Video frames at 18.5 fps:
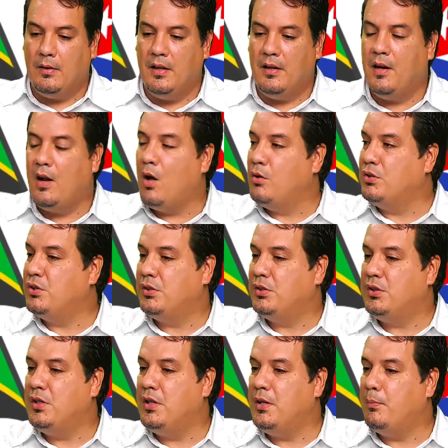
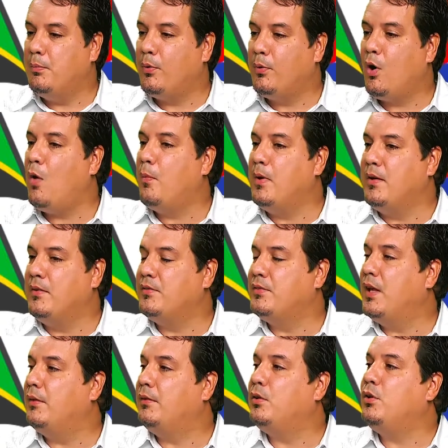denounced the
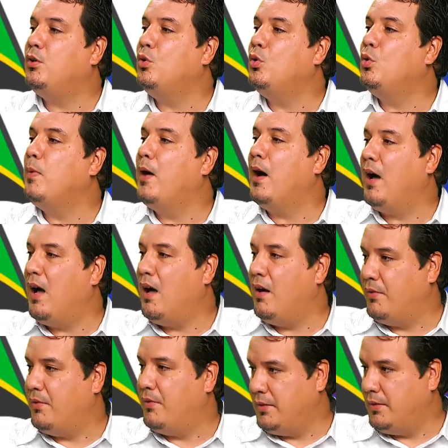problem that Cuba
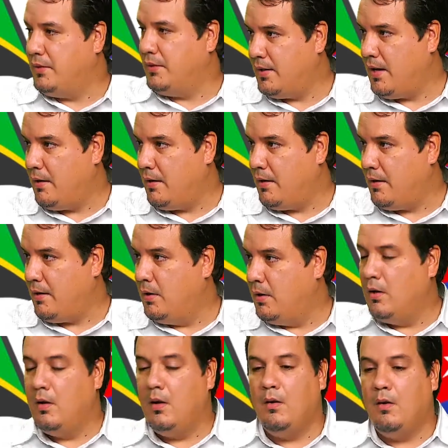had at that time.
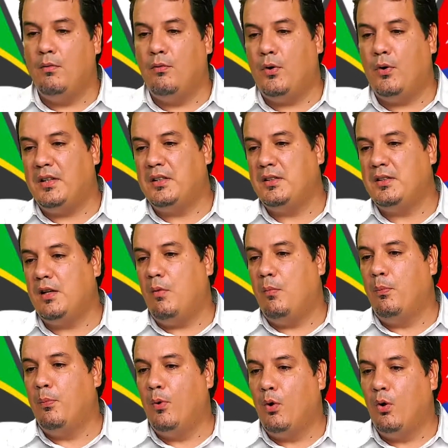For
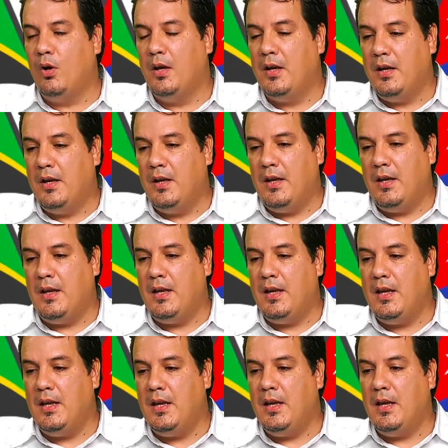example,
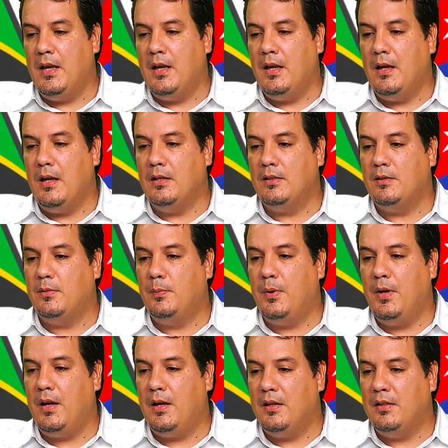he
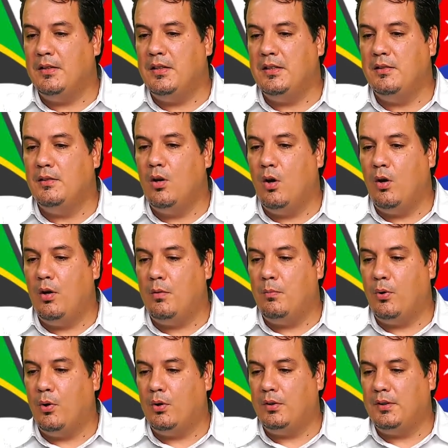speak in this
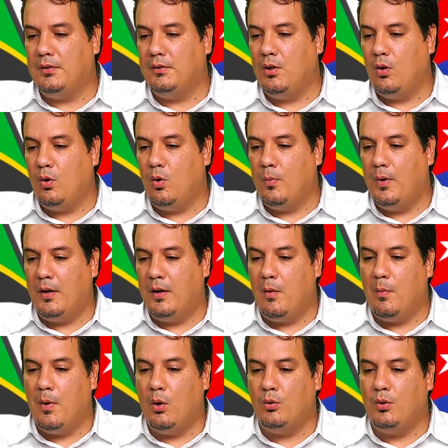important
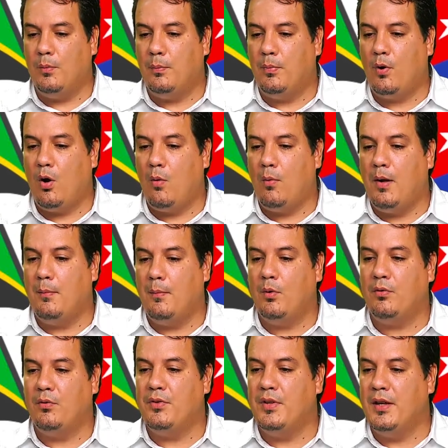document about the
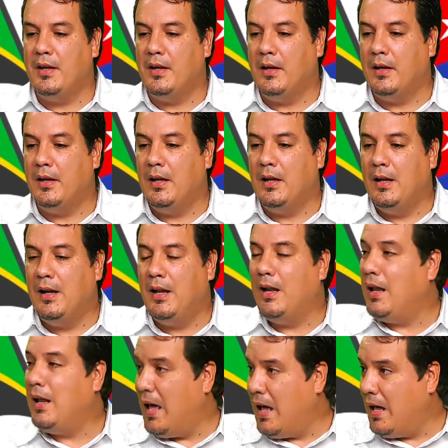problem of the
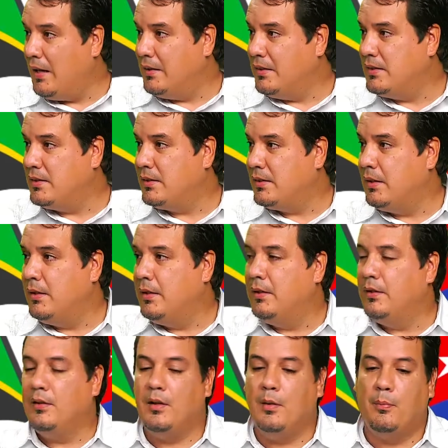land,
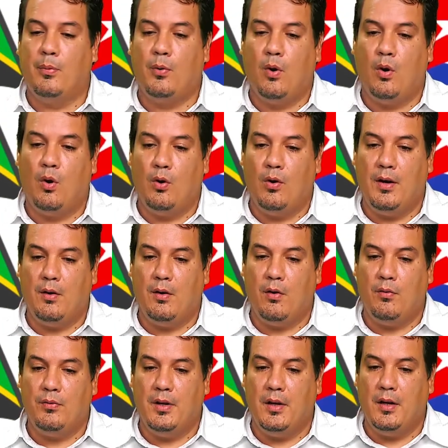the
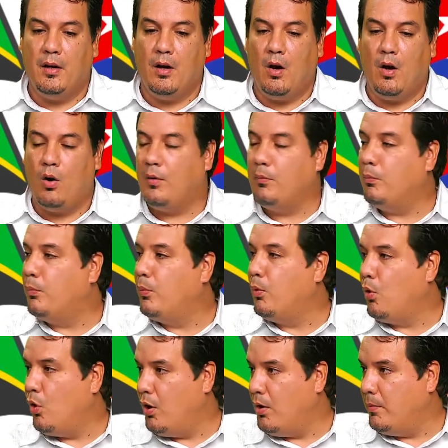problem of the
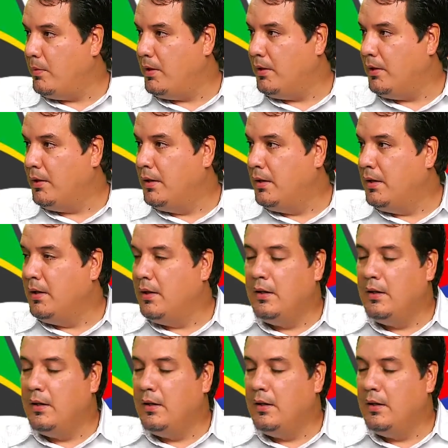unemployment,